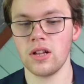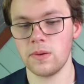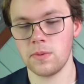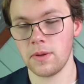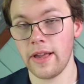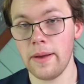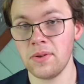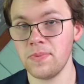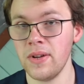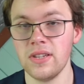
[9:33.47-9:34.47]
clear up some cap
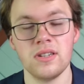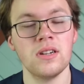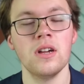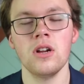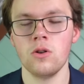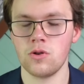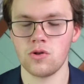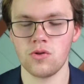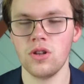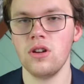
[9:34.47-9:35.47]
space, which
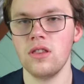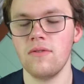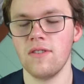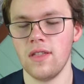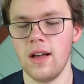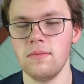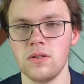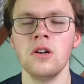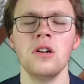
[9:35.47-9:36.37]
was really good for them.